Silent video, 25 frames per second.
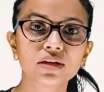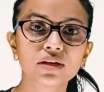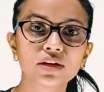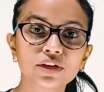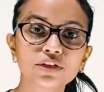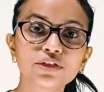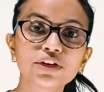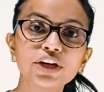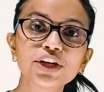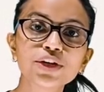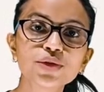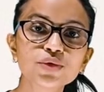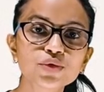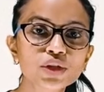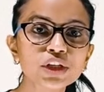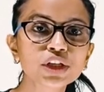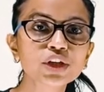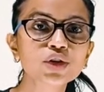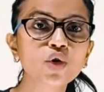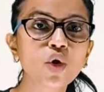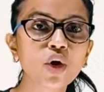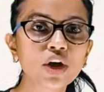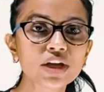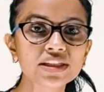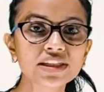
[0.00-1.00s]

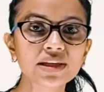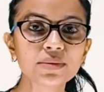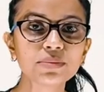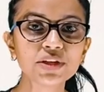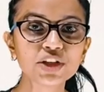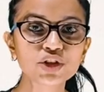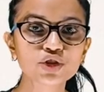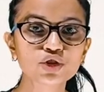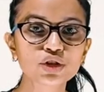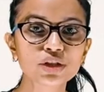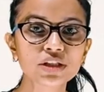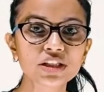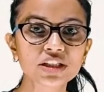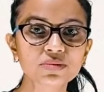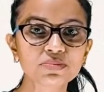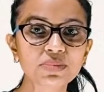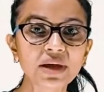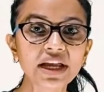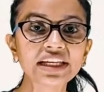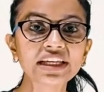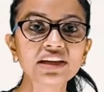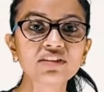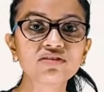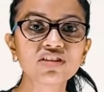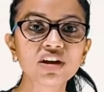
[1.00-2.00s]
Reducing noise emissions
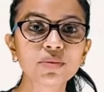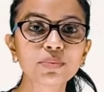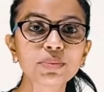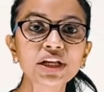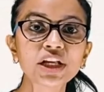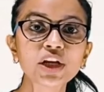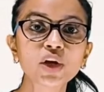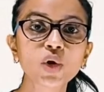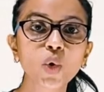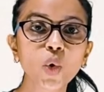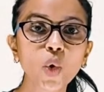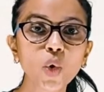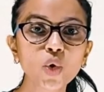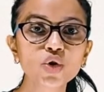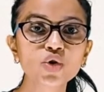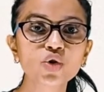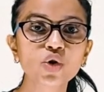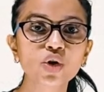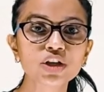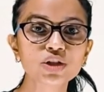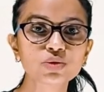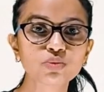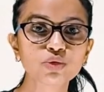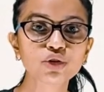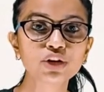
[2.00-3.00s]
by developing low
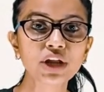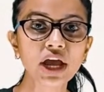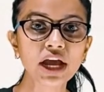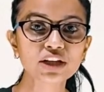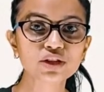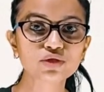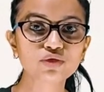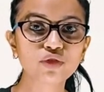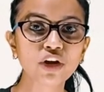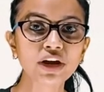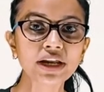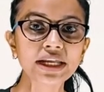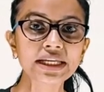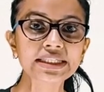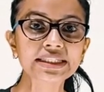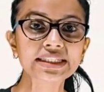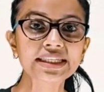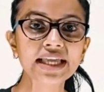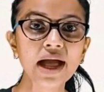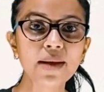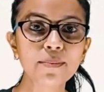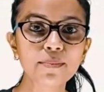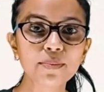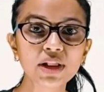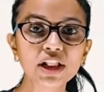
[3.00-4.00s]
noise products, for
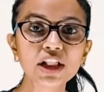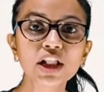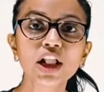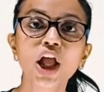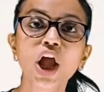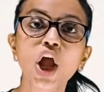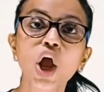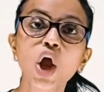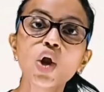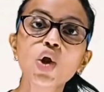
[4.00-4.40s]
example,